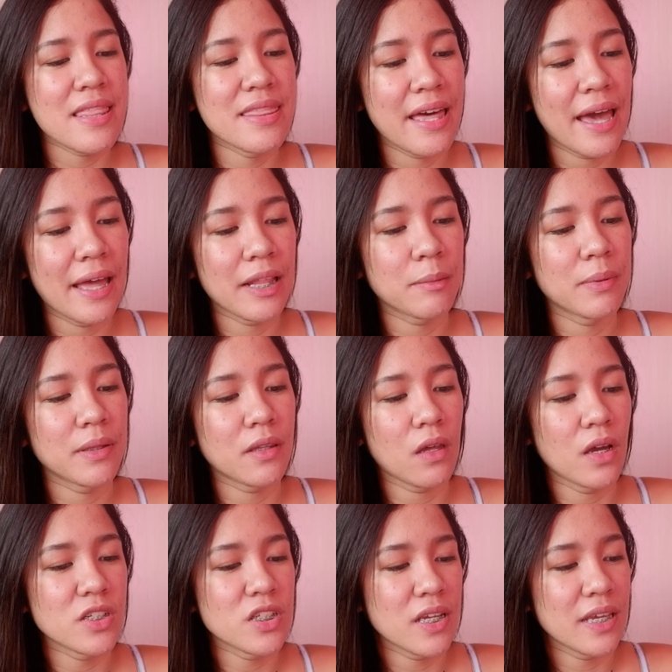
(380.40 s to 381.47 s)
that
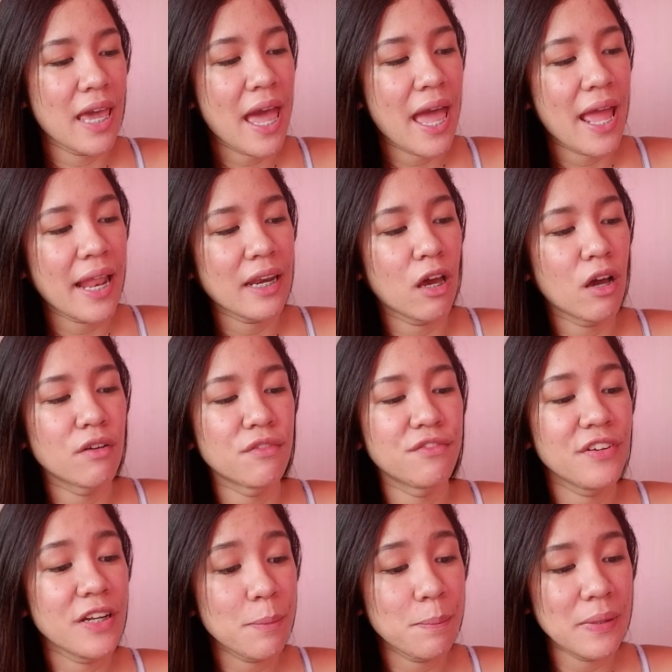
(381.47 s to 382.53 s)
Pantahadjayan of
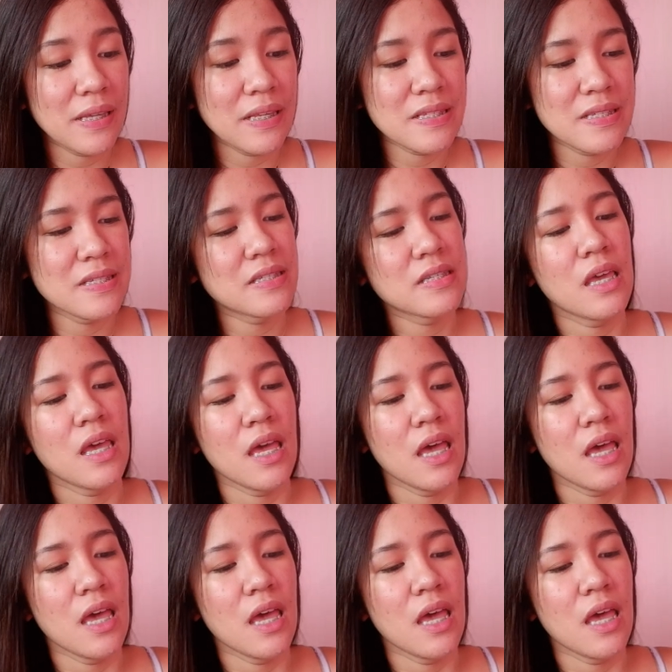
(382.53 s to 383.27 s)
Philippines